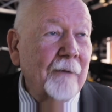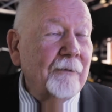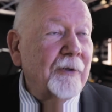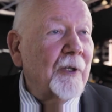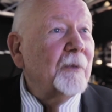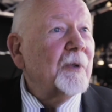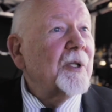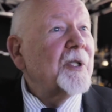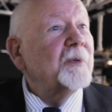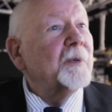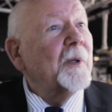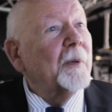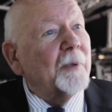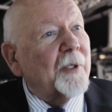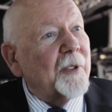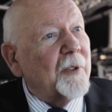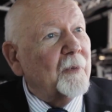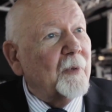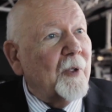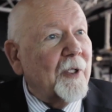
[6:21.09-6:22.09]
for which we
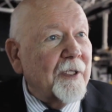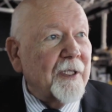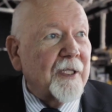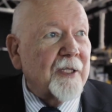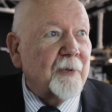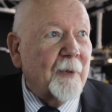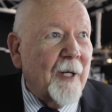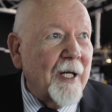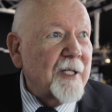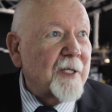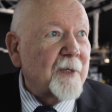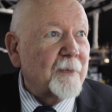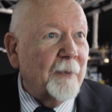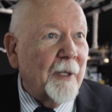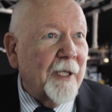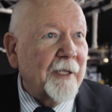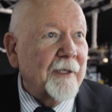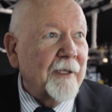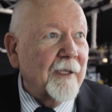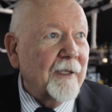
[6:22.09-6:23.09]
were awarded twice
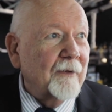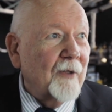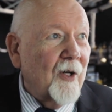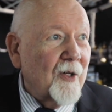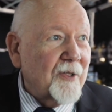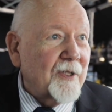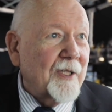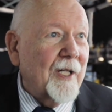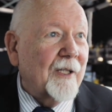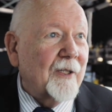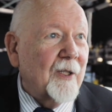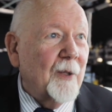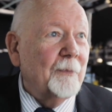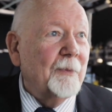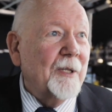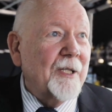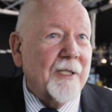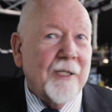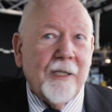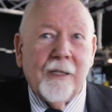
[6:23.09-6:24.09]
by the Oscar
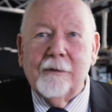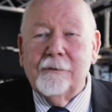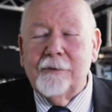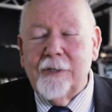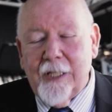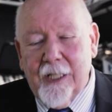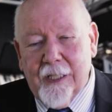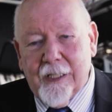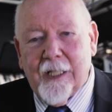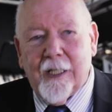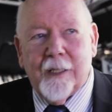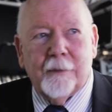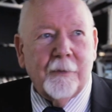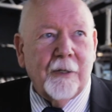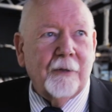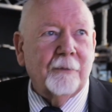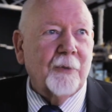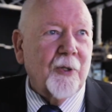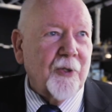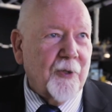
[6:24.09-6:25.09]
Committee of the
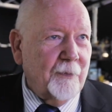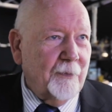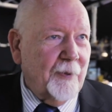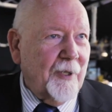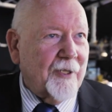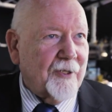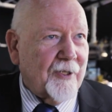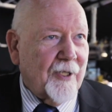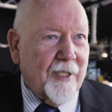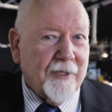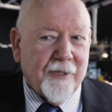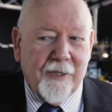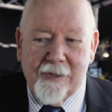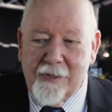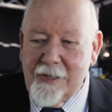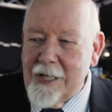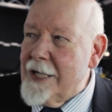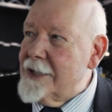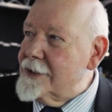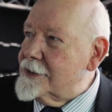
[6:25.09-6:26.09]
Academy of Motion Picture Arts
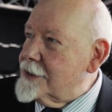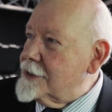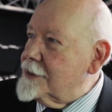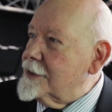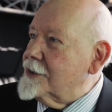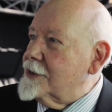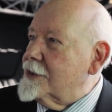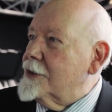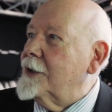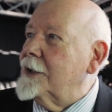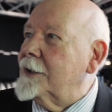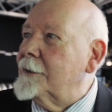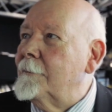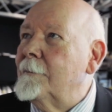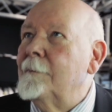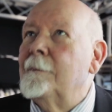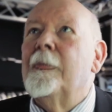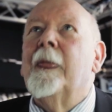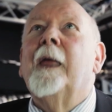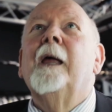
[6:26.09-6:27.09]
and Sciences and so on.
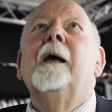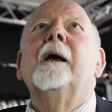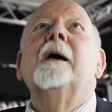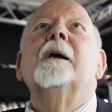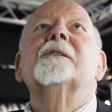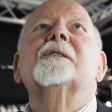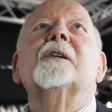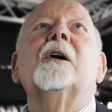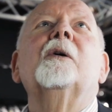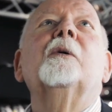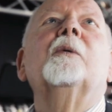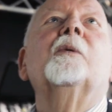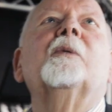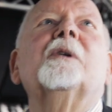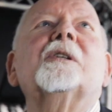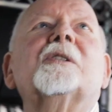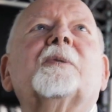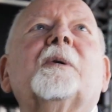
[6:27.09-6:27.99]
So we